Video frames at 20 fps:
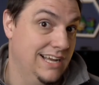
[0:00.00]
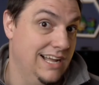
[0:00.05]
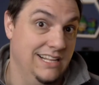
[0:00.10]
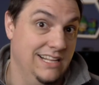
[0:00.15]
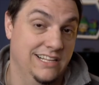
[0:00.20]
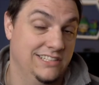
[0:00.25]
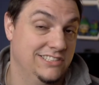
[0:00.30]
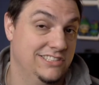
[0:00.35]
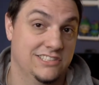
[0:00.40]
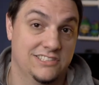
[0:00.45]

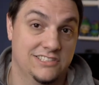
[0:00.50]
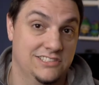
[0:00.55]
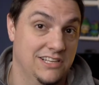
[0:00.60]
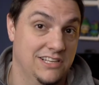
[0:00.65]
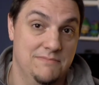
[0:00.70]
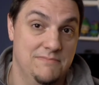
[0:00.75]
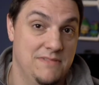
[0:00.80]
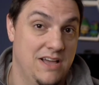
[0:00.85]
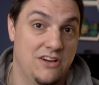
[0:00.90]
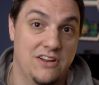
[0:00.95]
it's just,
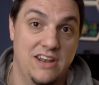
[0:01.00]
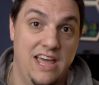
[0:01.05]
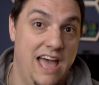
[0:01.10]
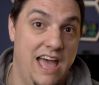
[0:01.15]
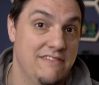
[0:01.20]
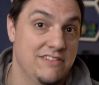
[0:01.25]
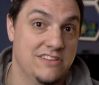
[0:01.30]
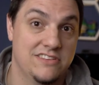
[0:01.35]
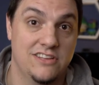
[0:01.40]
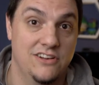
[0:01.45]
I'm not gonna
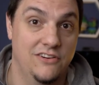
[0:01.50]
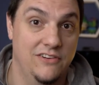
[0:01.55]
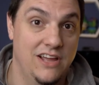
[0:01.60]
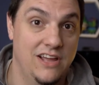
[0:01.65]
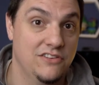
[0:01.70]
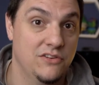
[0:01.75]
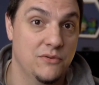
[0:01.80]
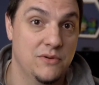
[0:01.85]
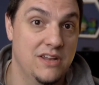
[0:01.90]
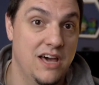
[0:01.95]
have it sitting
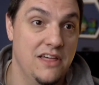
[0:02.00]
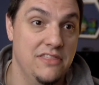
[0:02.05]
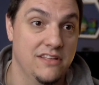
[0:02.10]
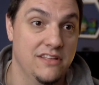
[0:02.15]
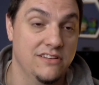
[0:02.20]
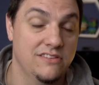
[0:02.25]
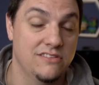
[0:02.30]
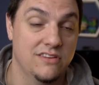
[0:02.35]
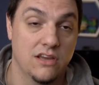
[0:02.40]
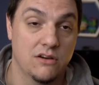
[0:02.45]
around doing
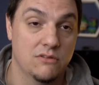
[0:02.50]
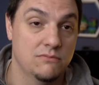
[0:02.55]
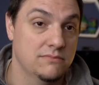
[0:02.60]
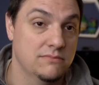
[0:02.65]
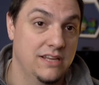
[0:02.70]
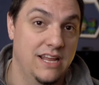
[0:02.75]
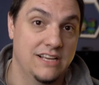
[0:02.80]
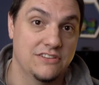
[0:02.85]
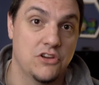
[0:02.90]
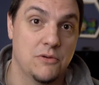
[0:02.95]
nothing, so
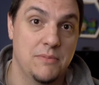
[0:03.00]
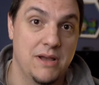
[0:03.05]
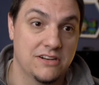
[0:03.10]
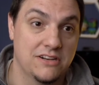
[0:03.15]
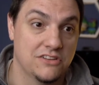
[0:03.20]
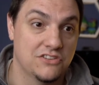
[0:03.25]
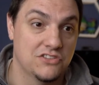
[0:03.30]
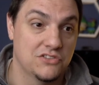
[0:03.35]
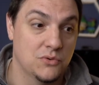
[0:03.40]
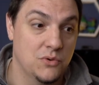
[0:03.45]
it has to go back
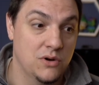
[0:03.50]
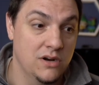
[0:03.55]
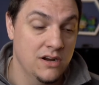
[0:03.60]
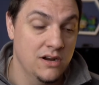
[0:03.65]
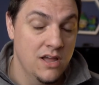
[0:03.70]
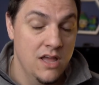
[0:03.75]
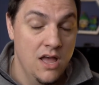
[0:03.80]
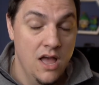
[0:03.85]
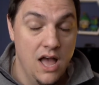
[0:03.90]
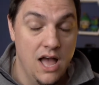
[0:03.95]
to the store.